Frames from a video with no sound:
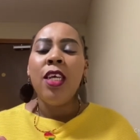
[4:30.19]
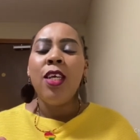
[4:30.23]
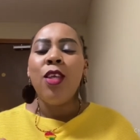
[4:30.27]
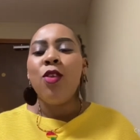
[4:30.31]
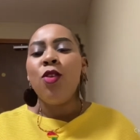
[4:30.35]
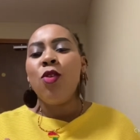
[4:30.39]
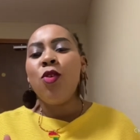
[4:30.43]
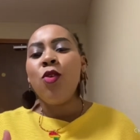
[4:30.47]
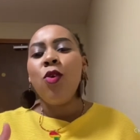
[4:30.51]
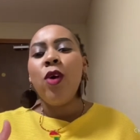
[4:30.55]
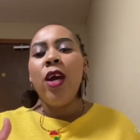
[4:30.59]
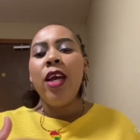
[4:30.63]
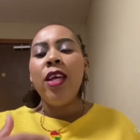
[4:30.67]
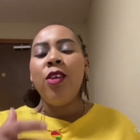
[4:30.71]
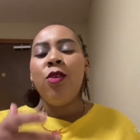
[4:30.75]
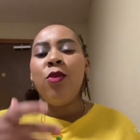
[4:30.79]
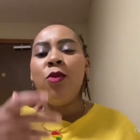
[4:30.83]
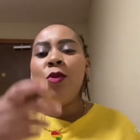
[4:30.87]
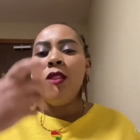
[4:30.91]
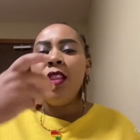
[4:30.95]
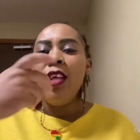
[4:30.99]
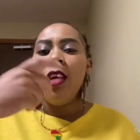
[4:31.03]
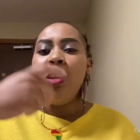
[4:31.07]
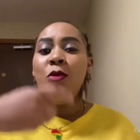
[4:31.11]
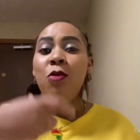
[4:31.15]
So I
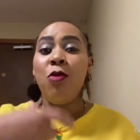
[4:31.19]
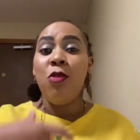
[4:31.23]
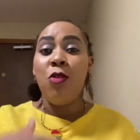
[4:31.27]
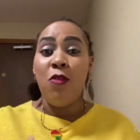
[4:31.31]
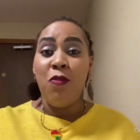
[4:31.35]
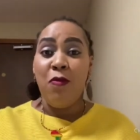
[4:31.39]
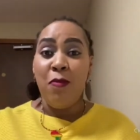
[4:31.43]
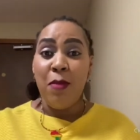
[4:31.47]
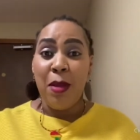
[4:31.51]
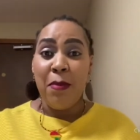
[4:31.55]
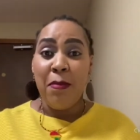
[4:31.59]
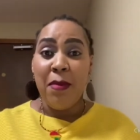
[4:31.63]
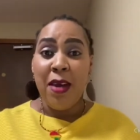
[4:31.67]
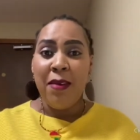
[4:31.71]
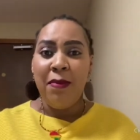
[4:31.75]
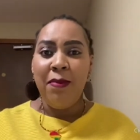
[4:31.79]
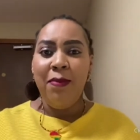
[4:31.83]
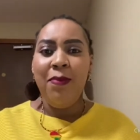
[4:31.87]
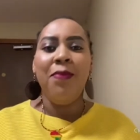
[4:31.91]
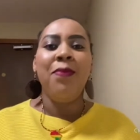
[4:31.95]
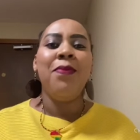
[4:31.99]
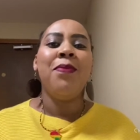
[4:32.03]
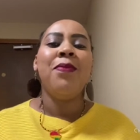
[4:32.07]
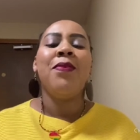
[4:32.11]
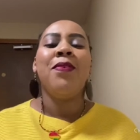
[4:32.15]
took the looks of my mom
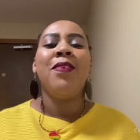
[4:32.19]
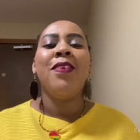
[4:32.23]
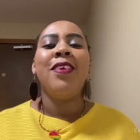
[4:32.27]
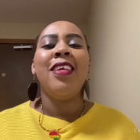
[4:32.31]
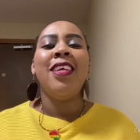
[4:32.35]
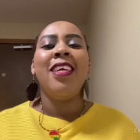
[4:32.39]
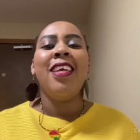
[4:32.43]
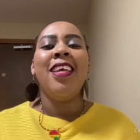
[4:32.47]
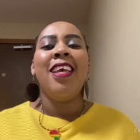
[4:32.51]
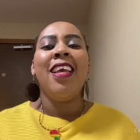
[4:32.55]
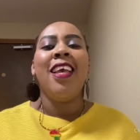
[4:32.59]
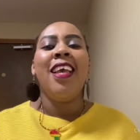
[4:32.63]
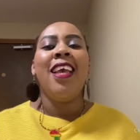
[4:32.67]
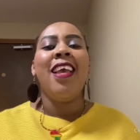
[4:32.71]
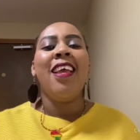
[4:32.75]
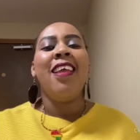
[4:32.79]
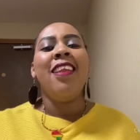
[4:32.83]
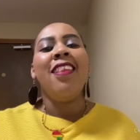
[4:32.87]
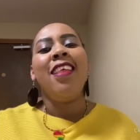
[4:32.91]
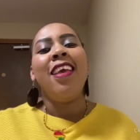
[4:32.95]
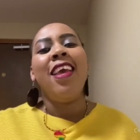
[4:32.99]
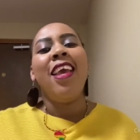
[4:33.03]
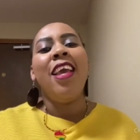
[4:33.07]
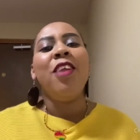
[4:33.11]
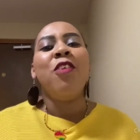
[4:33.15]
and
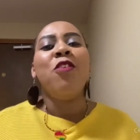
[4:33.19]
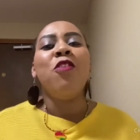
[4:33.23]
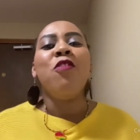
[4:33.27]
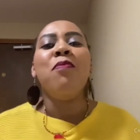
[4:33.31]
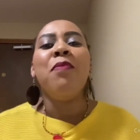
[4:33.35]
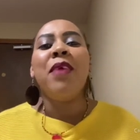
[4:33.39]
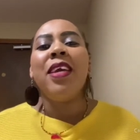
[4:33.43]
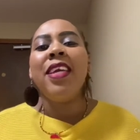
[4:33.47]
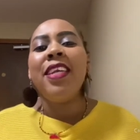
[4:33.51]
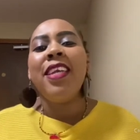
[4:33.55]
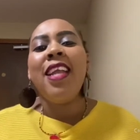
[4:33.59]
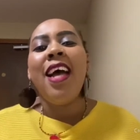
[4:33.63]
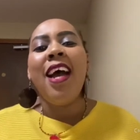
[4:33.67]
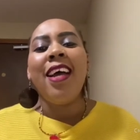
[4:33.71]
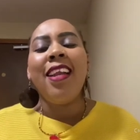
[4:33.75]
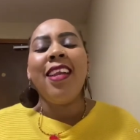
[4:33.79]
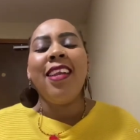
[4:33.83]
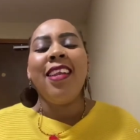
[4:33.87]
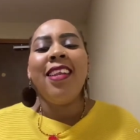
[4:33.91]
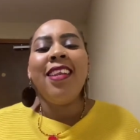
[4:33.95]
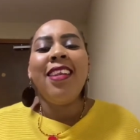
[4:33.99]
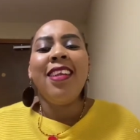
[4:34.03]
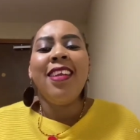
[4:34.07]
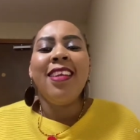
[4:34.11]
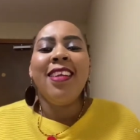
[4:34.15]
the height of my
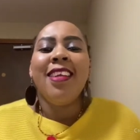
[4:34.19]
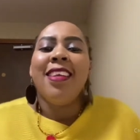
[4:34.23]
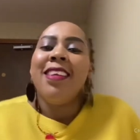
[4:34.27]
dad.